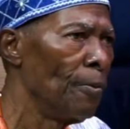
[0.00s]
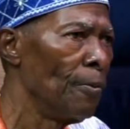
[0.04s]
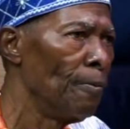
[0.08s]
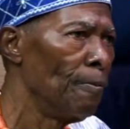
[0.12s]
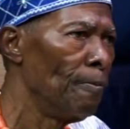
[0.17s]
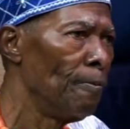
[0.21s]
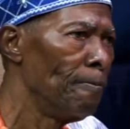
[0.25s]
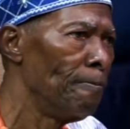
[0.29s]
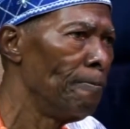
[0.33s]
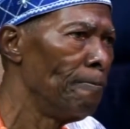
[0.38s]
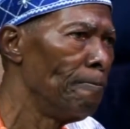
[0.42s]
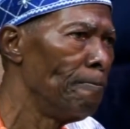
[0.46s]

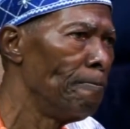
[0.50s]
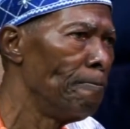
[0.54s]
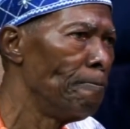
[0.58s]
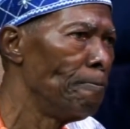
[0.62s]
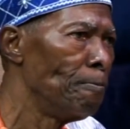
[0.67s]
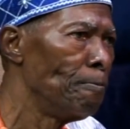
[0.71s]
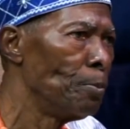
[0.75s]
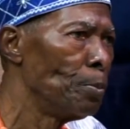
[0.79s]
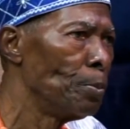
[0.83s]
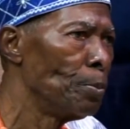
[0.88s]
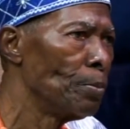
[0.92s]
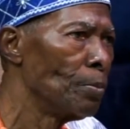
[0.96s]

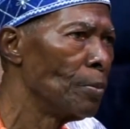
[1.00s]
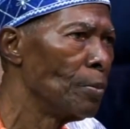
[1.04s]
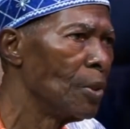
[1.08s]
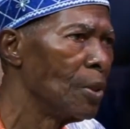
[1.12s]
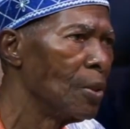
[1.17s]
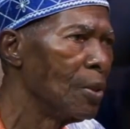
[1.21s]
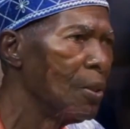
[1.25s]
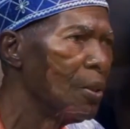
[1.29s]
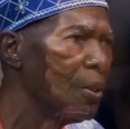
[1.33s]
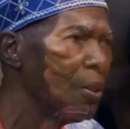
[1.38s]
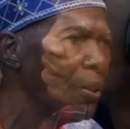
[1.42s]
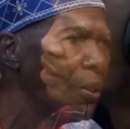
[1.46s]
How
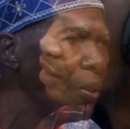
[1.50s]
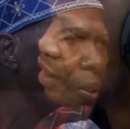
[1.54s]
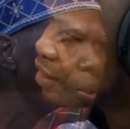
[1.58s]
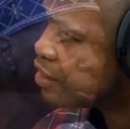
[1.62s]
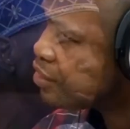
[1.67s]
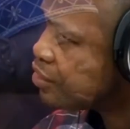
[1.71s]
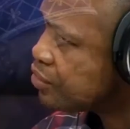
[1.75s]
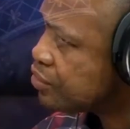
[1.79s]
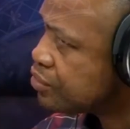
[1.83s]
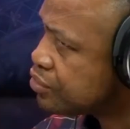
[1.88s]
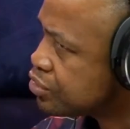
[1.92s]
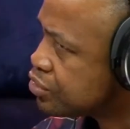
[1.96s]
can
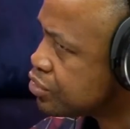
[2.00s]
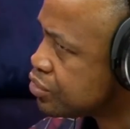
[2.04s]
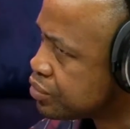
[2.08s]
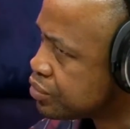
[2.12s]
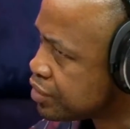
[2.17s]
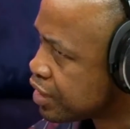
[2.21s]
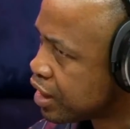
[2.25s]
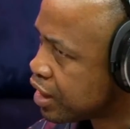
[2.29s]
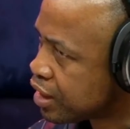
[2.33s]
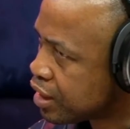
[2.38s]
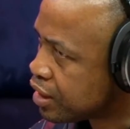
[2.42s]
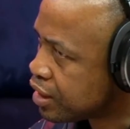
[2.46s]
you do
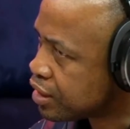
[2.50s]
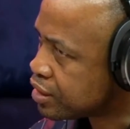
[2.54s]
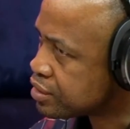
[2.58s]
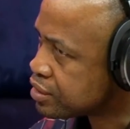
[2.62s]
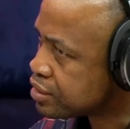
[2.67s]
that?